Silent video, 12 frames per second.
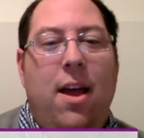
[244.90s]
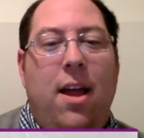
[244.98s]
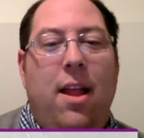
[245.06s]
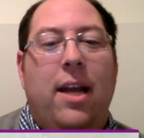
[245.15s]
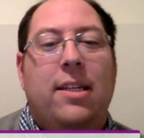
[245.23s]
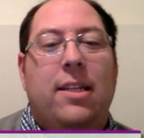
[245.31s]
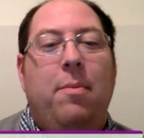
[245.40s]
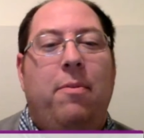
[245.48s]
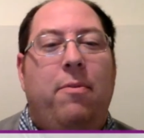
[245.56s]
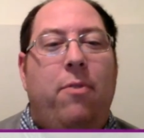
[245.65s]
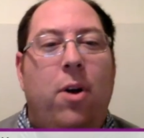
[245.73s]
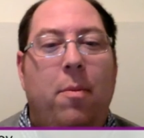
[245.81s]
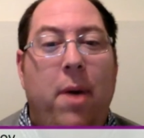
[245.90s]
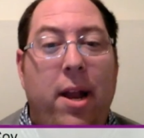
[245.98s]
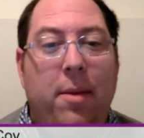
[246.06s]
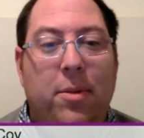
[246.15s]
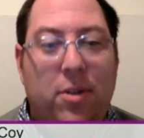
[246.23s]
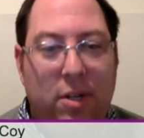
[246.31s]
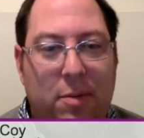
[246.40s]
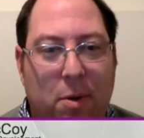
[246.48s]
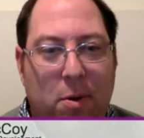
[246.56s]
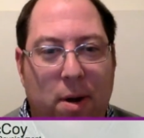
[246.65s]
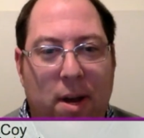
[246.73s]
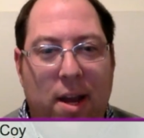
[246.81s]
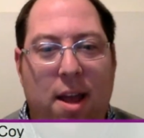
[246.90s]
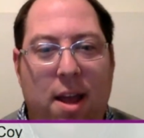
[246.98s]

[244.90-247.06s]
And like I said before, my name is Chris McCoy,